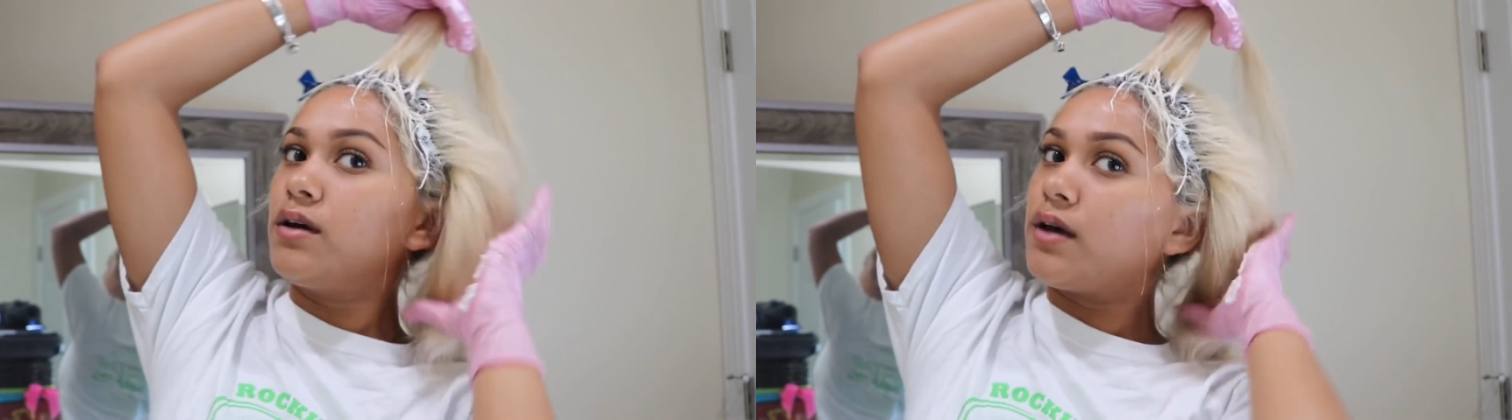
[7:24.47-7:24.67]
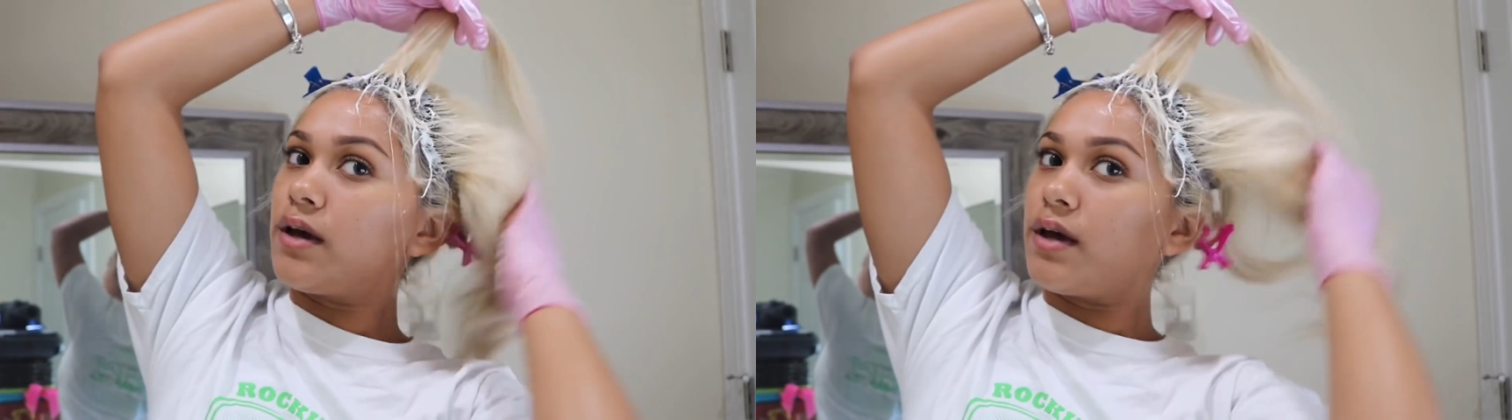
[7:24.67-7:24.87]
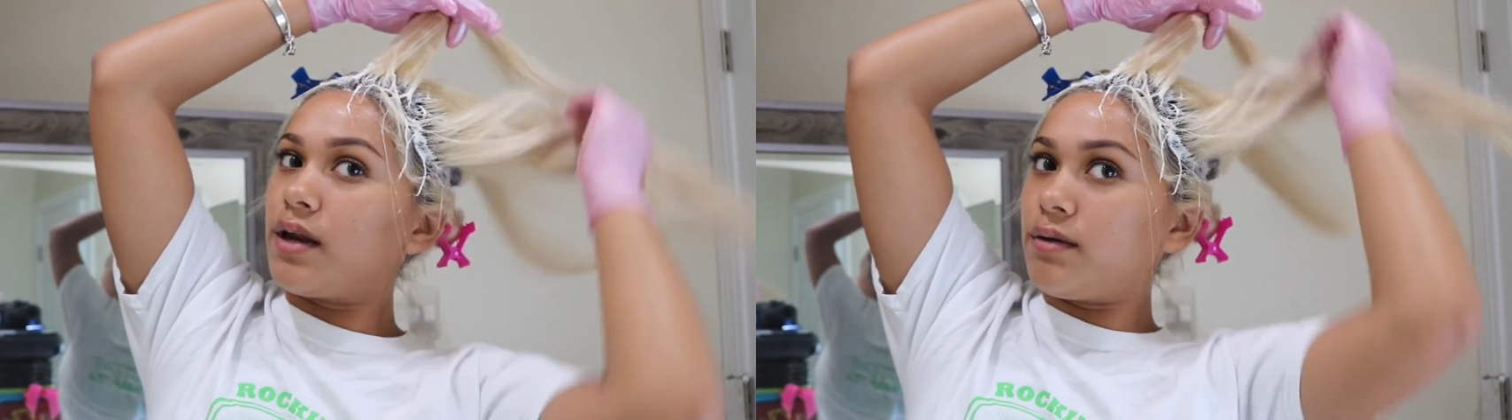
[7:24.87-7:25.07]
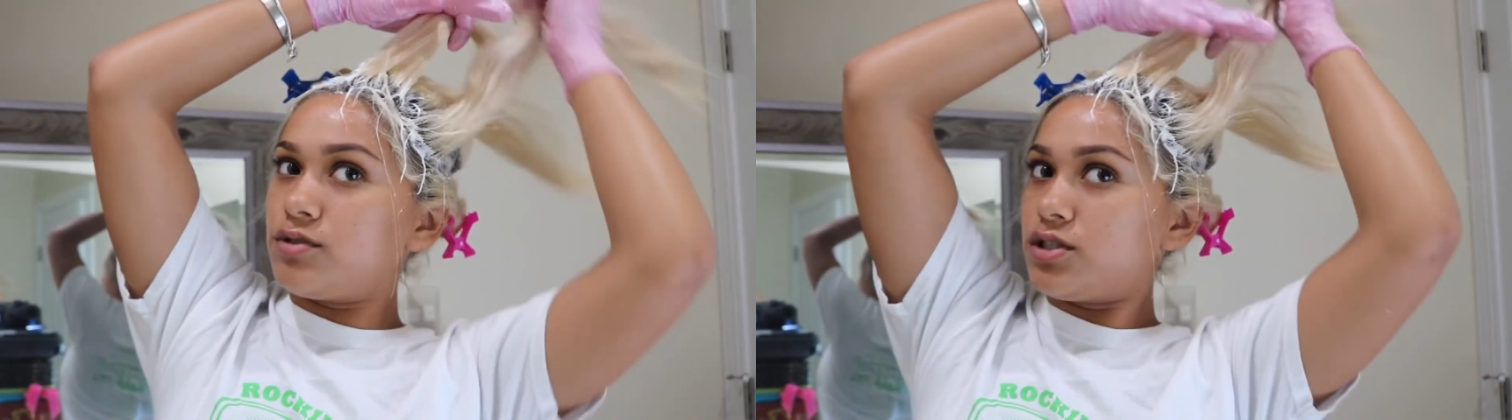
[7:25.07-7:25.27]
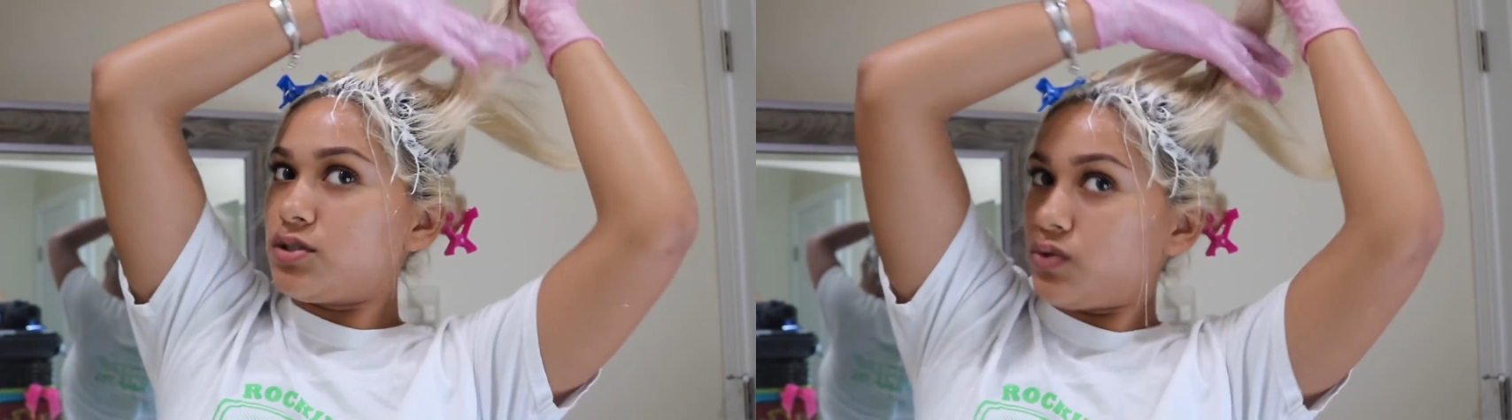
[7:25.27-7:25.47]
and I'm
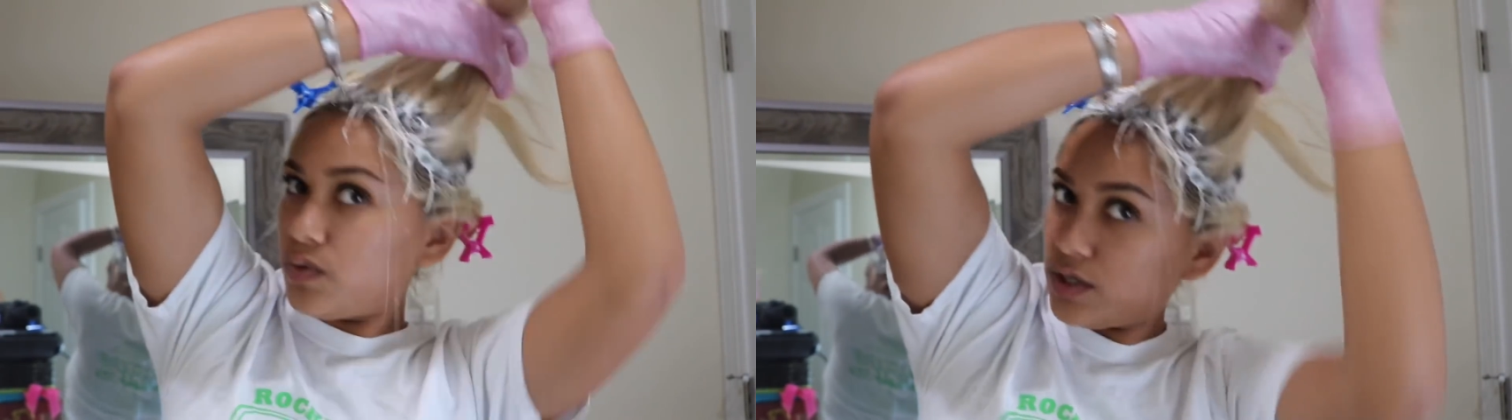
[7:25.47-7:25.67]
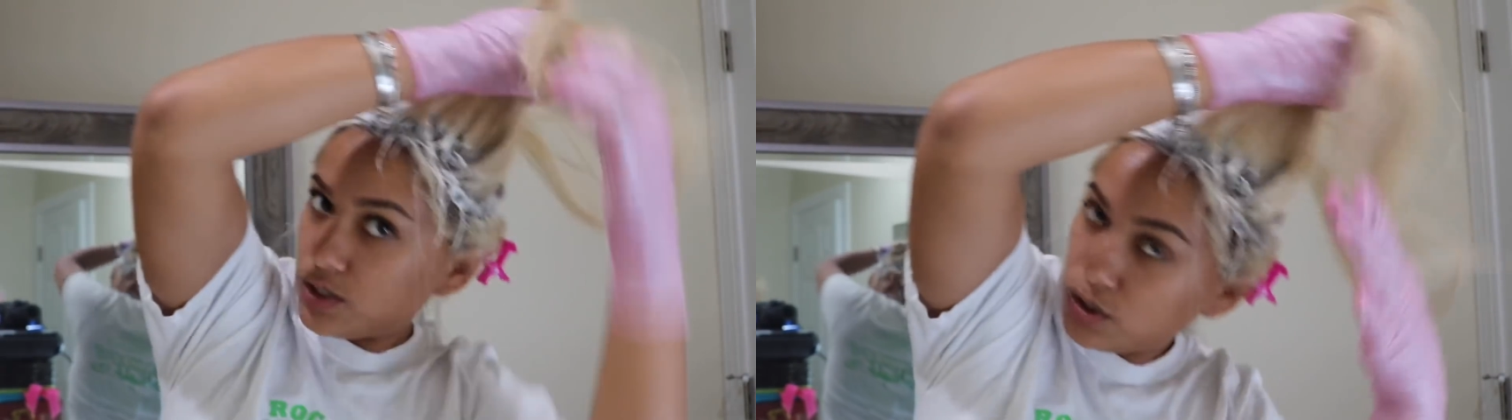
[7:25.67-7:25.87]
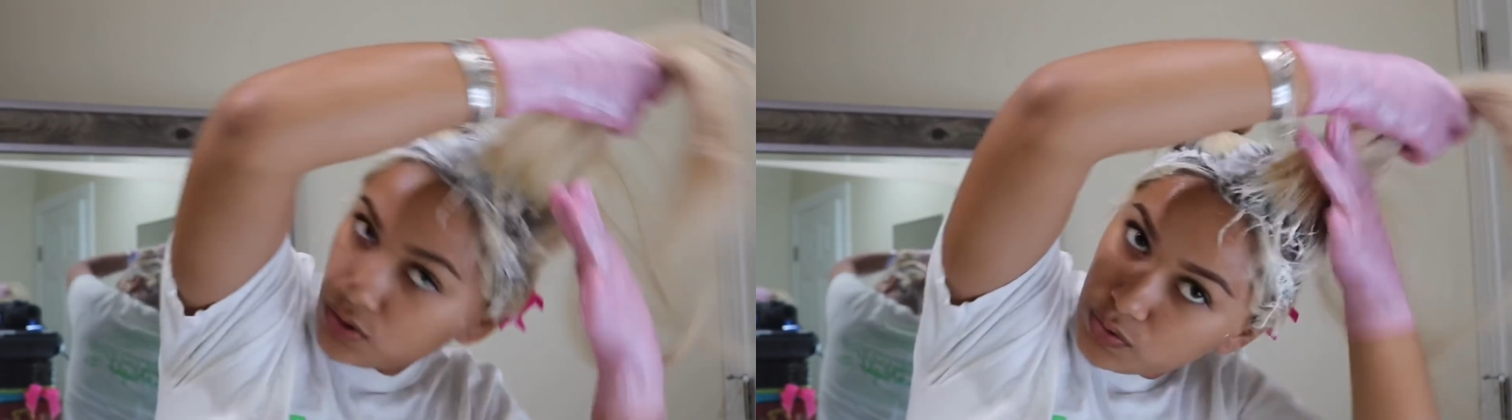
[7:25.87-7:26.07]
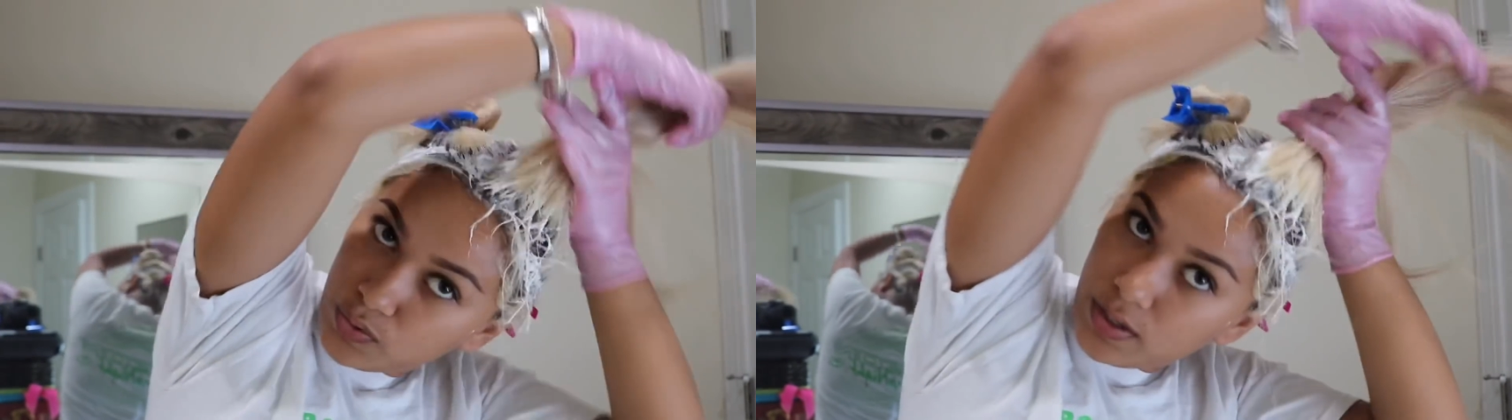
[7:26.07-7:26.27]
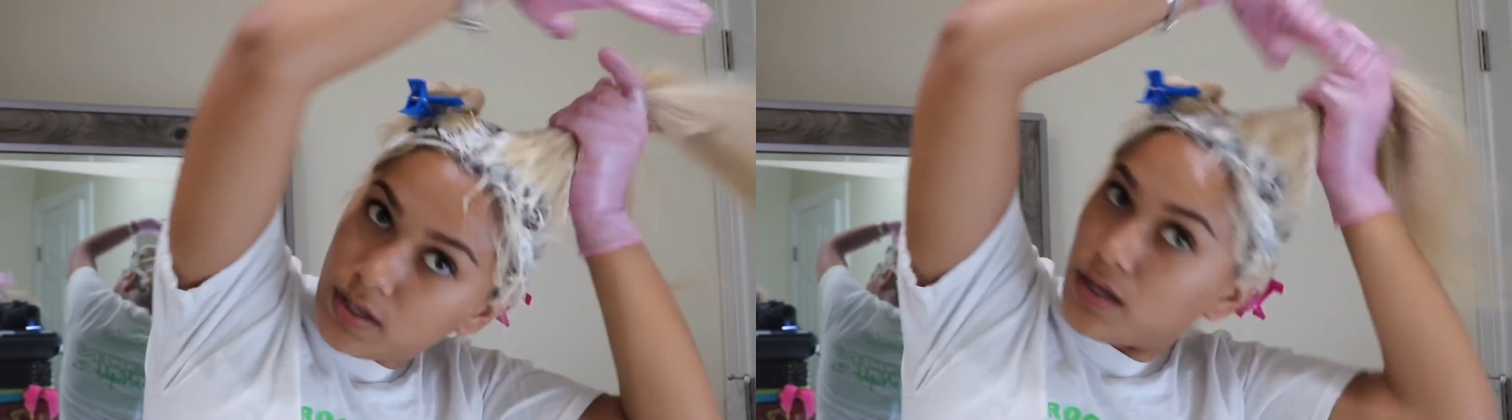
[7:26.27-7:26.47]
just going
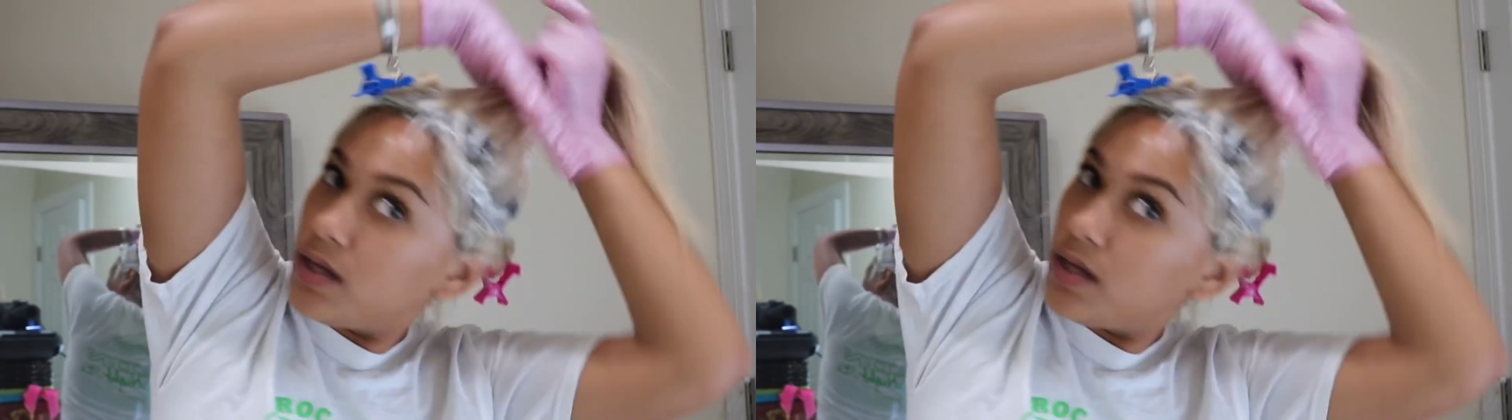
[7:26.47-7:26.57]
to